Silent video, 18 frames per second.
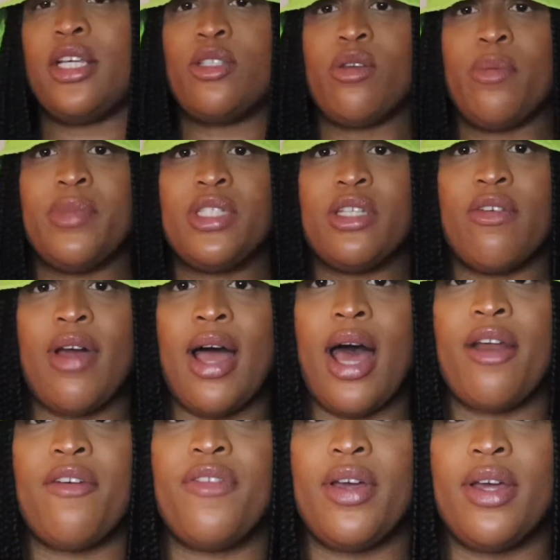this woman's a
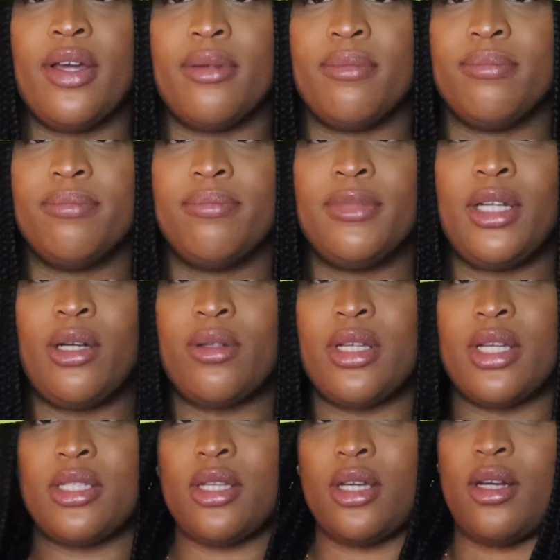rider for him.
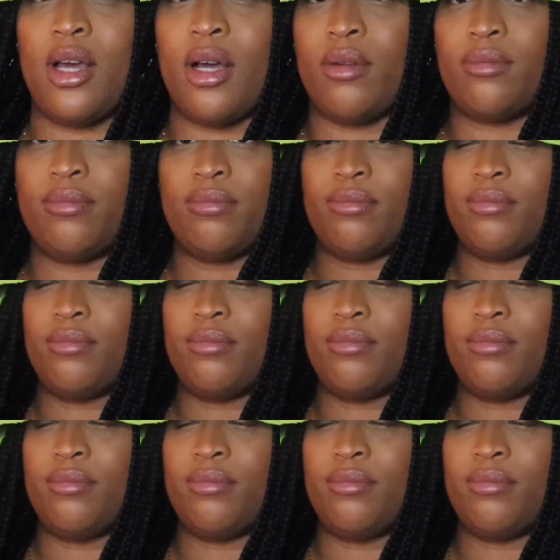Little does he know.